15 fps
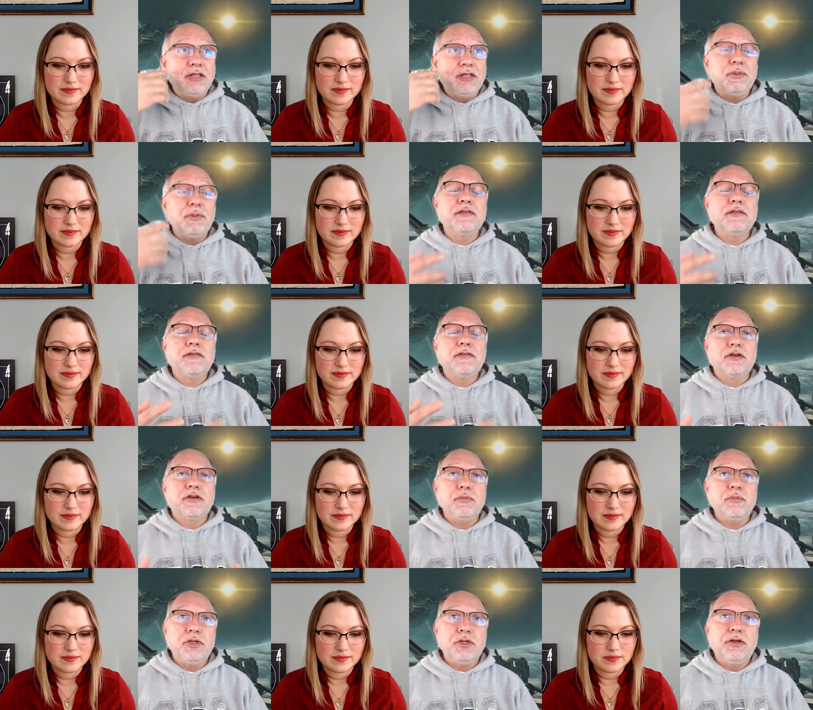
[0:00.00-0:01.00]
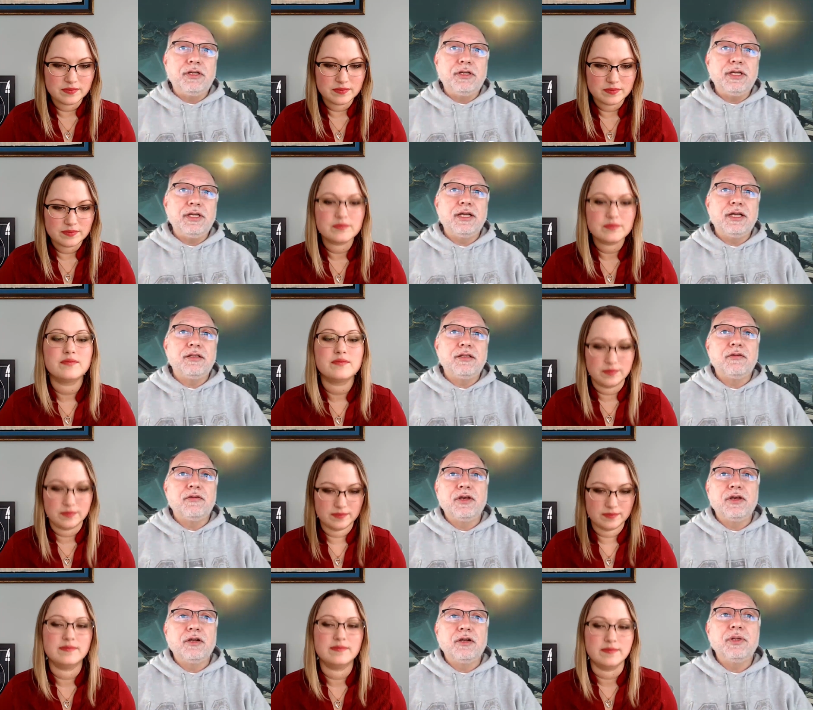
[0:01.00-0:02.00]
Speaker 1: is because of their community and
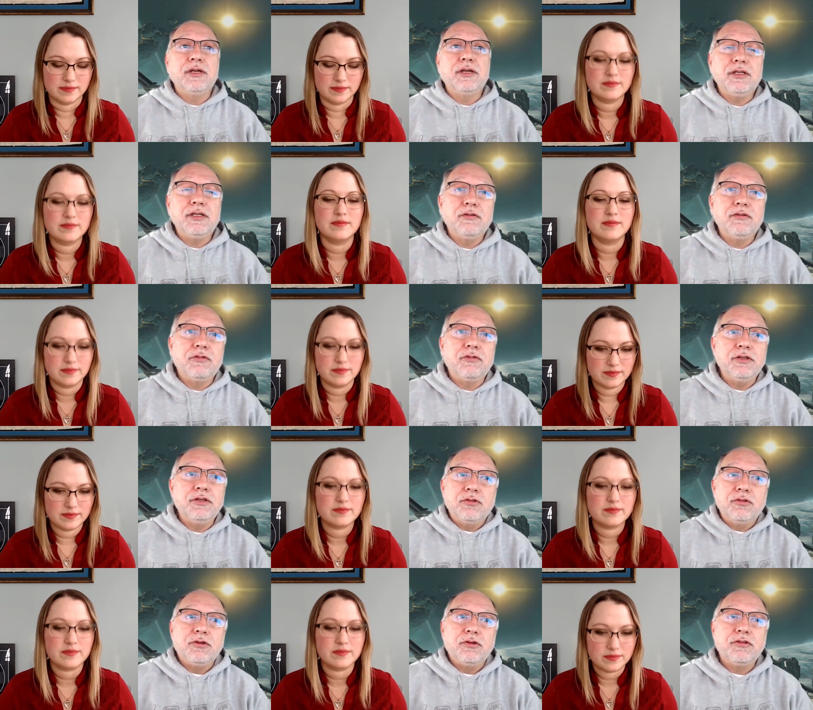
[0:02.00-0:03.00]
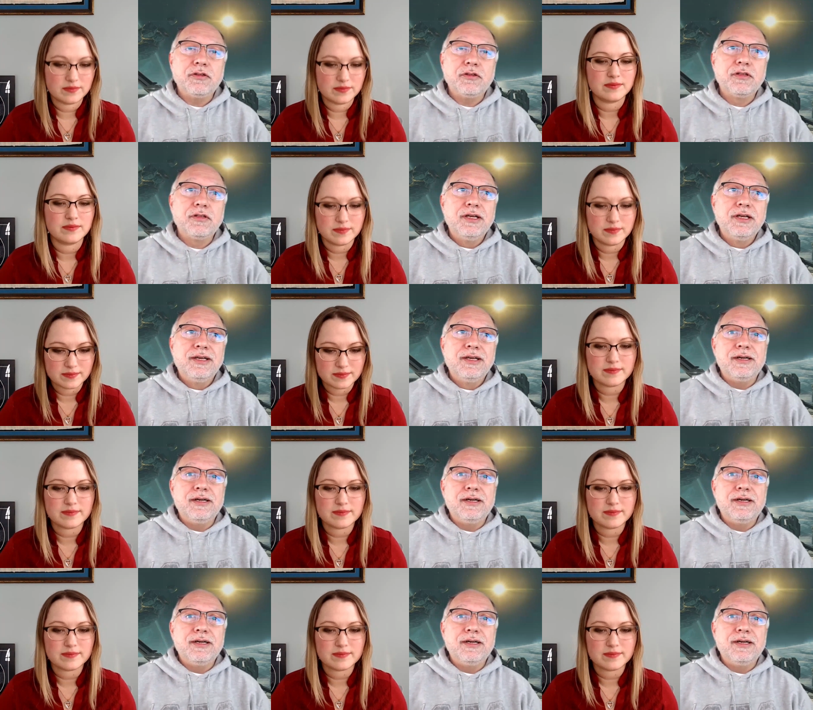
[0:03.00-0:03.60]
their availability of resources.